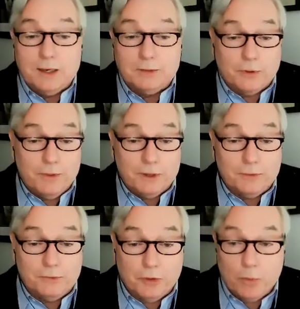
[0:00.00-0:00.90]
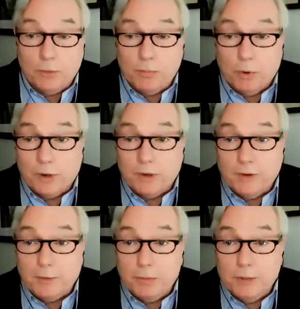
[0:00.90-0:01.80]
So I think it's so important
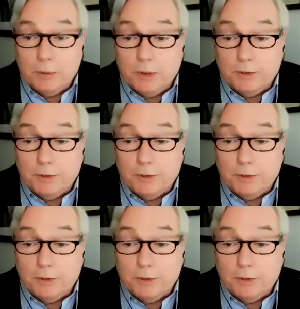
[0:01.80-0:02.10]
that people